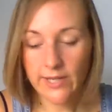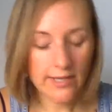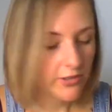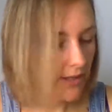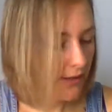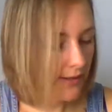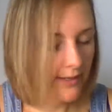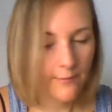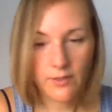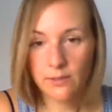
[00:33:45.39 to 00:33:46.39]
Actually, I think I
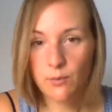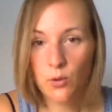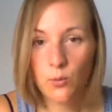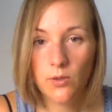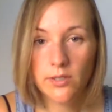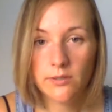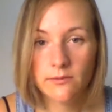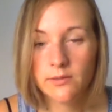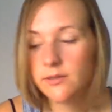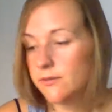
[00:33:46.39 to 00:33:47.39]
am going to pull
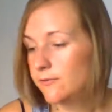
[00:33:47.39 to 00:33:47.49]
one